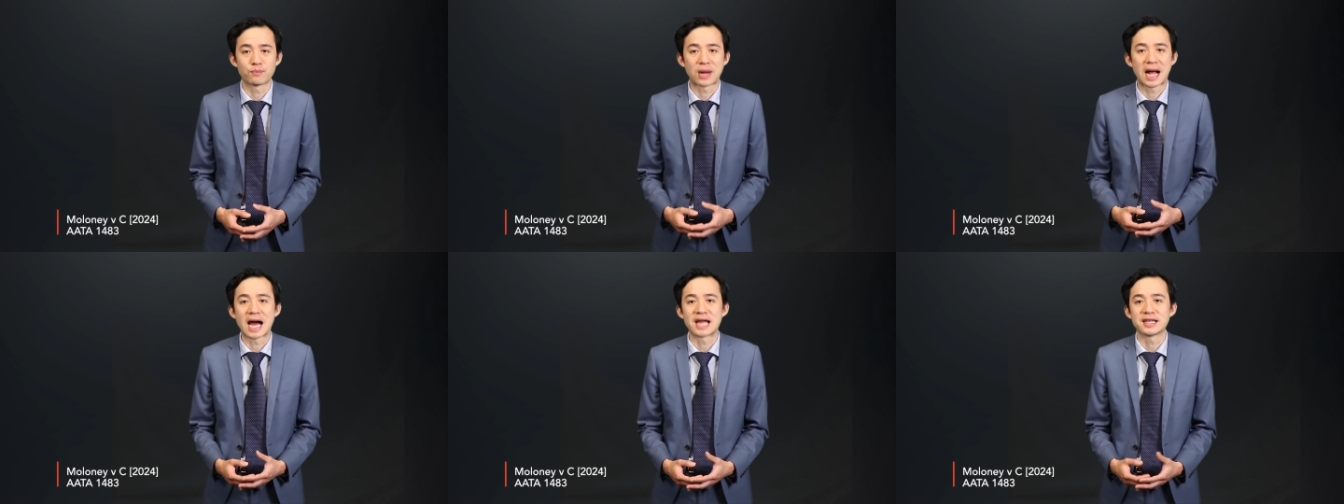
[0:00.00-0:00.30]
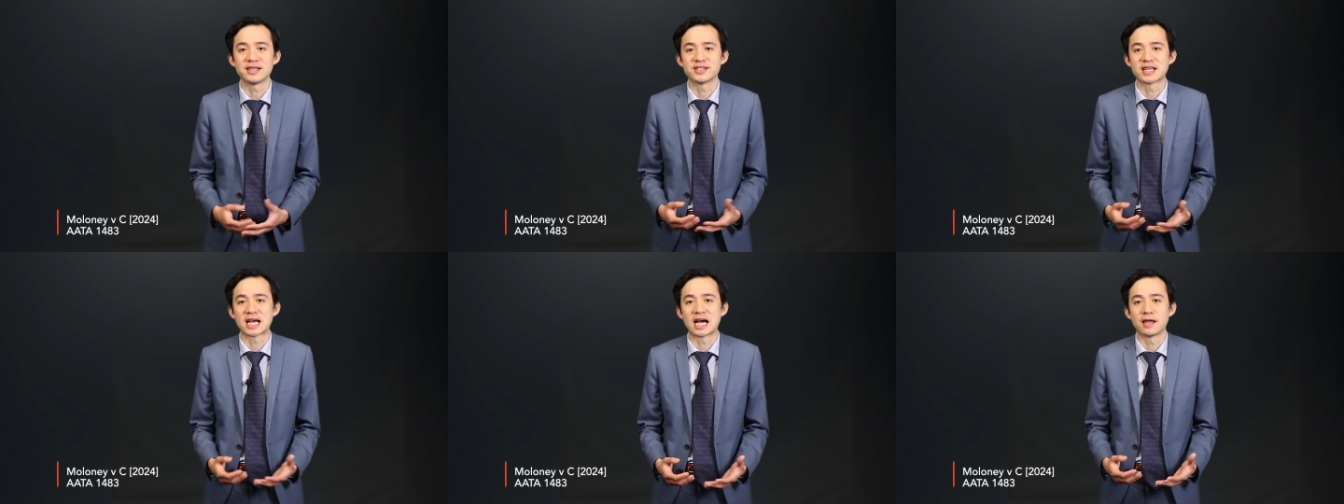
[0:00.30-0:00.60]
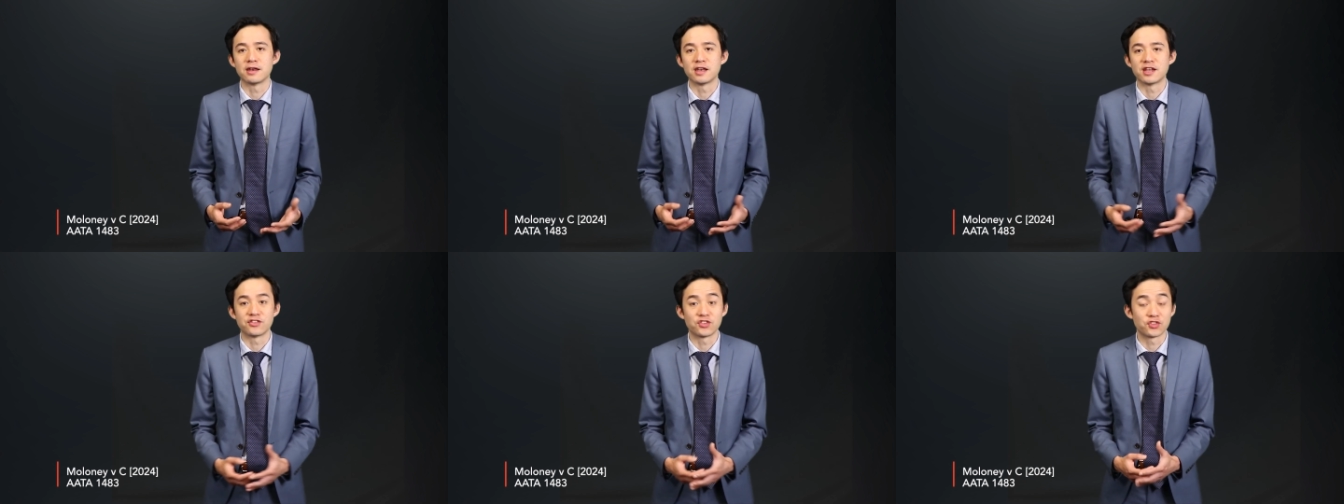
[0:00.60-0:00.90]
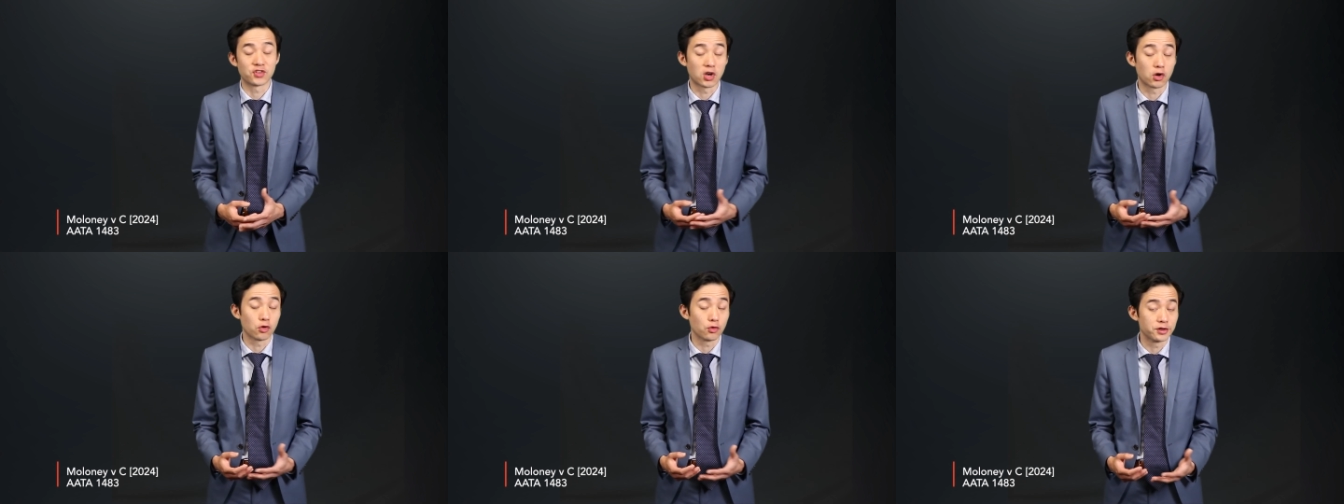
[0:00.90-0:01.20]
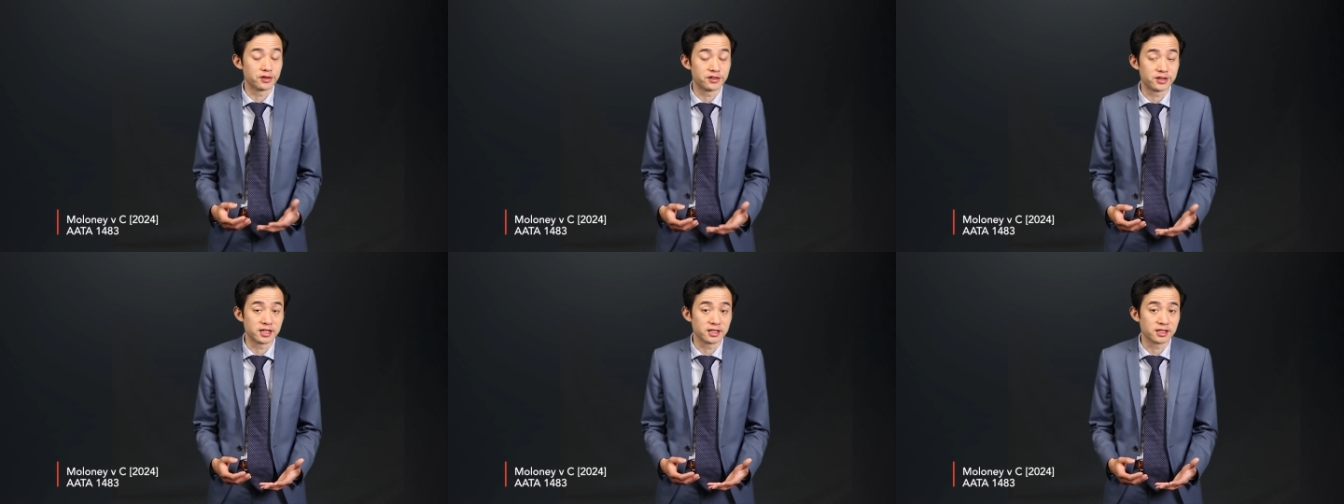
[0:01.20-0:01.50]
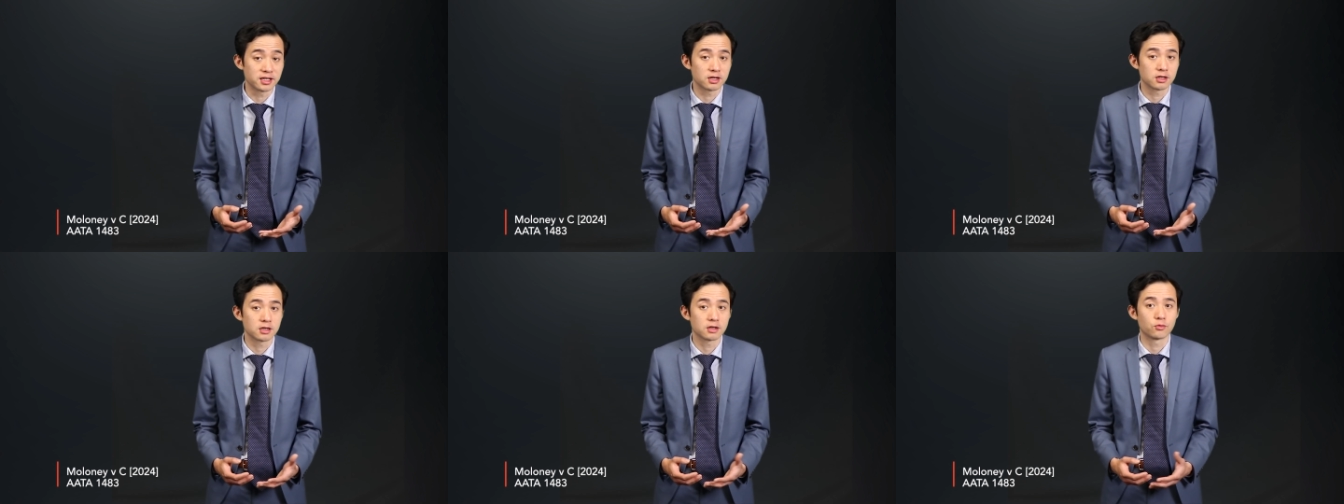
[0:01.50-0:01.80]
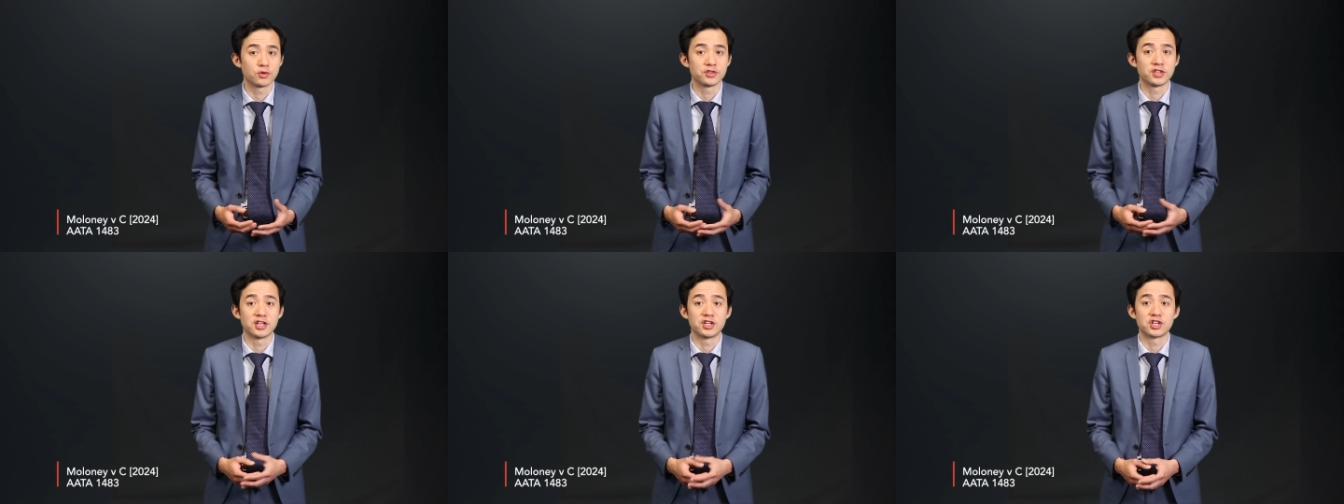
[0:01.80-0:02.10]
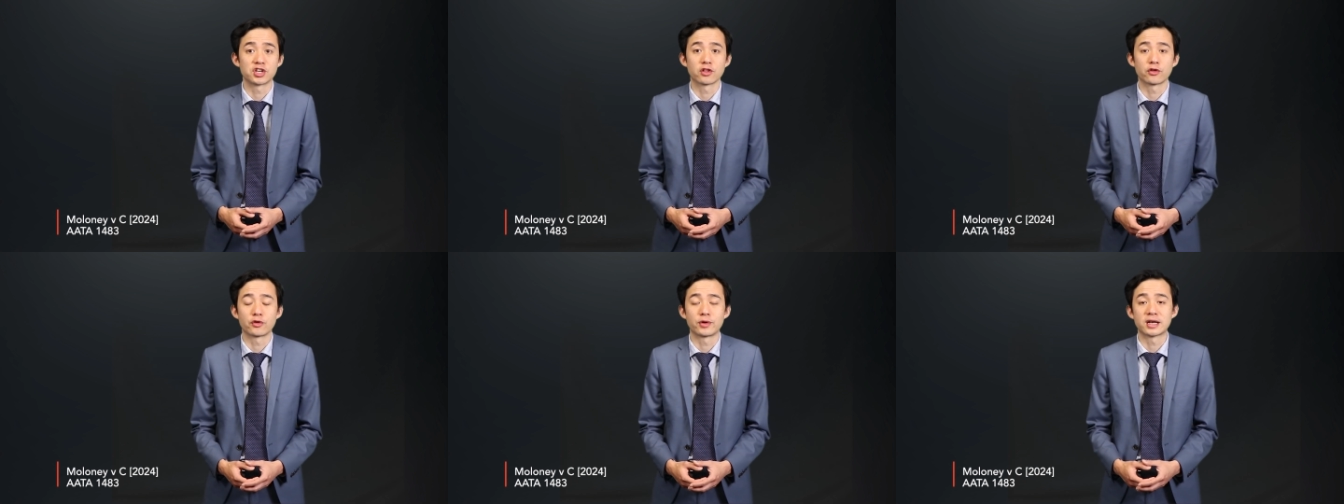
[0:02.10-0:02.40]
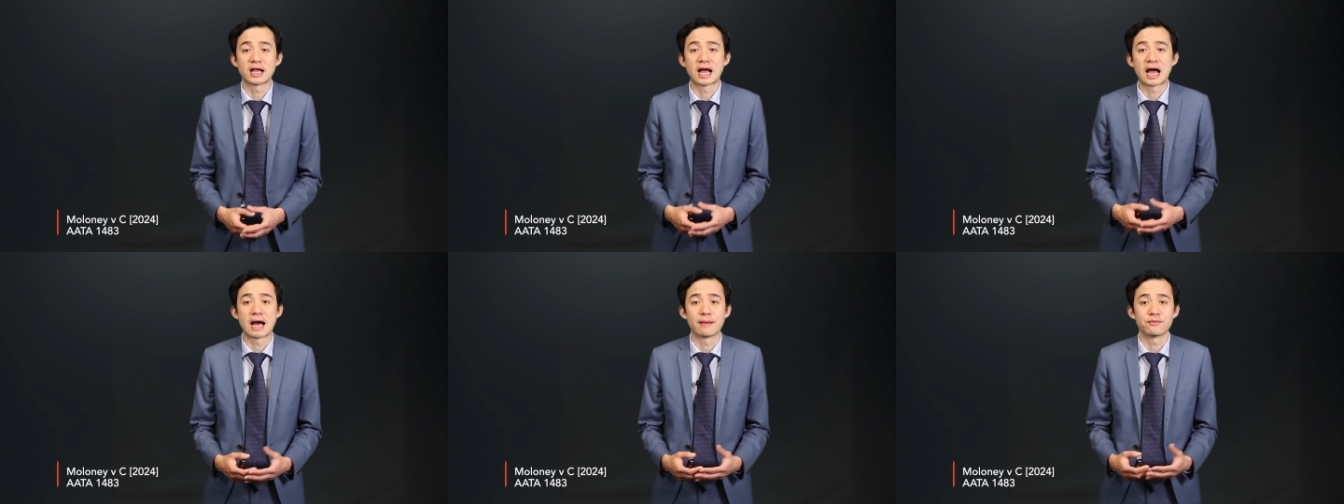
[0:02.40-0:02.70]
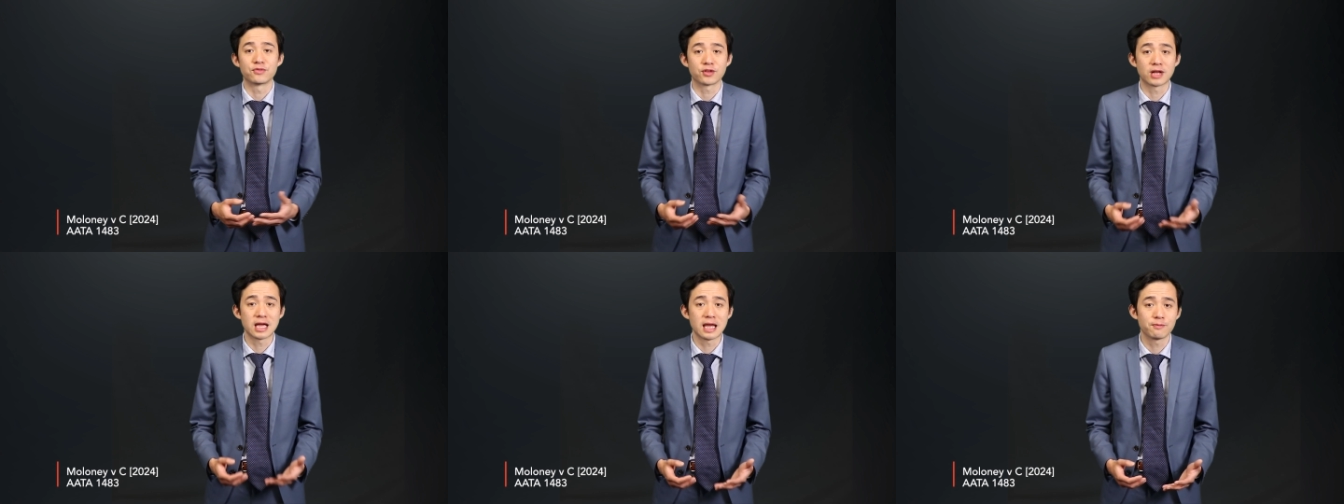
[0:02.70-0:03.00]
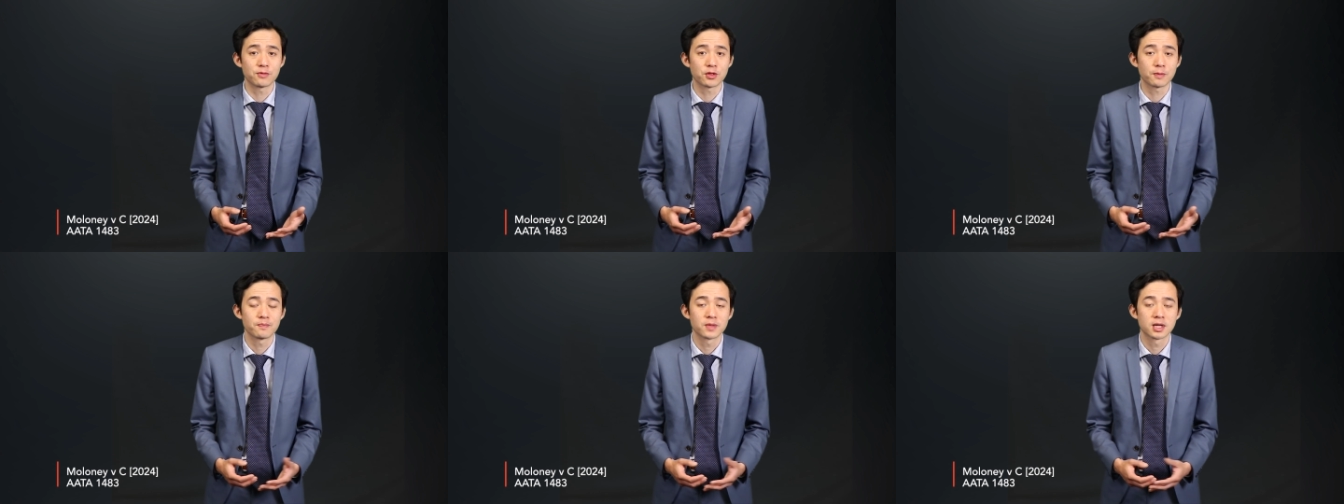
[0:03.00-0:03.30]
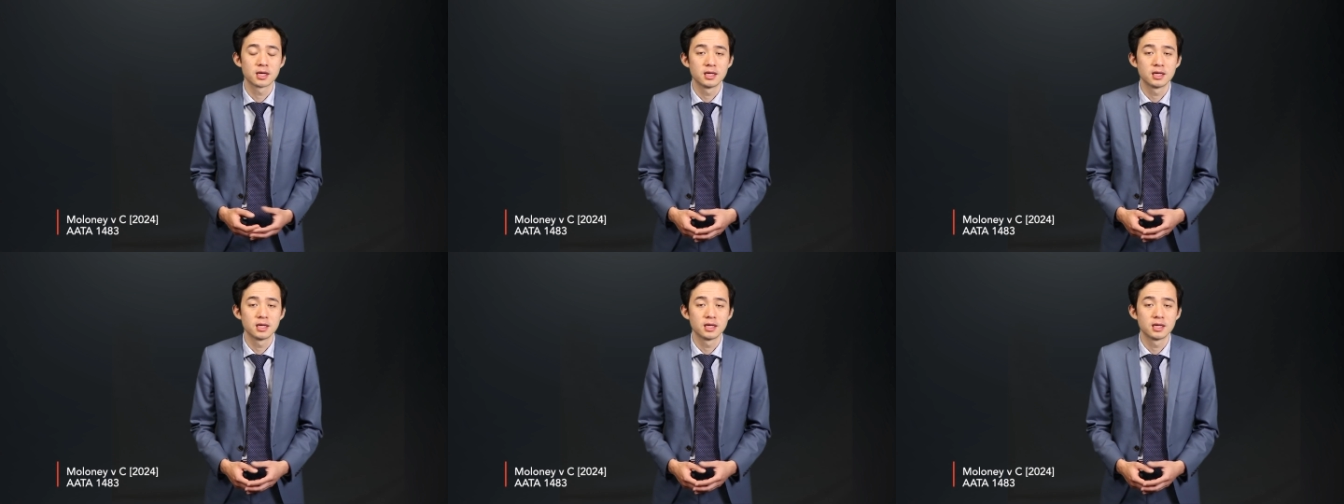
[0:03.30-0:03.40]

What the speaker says: parties aren't necessarily dealing with each other at arm's length,